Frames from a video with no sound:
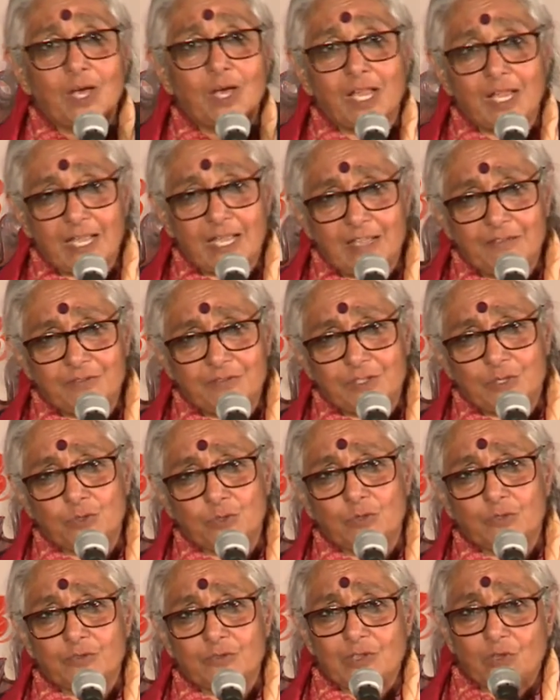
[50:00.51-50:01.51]
our lives in
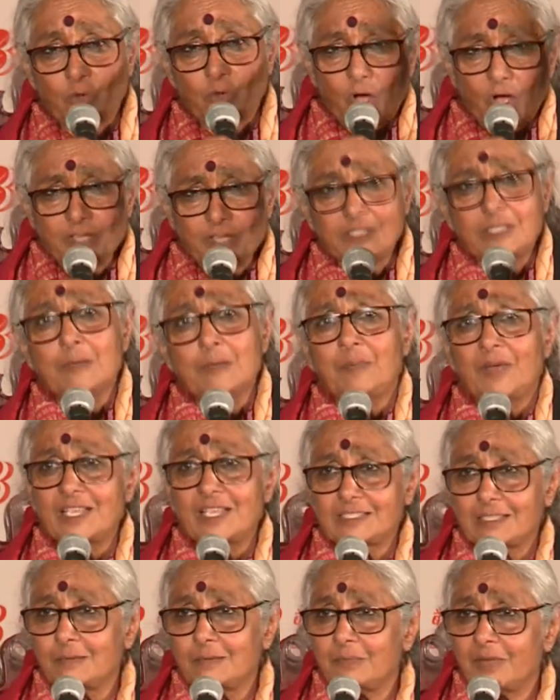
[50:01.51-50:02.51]
those laws they pass in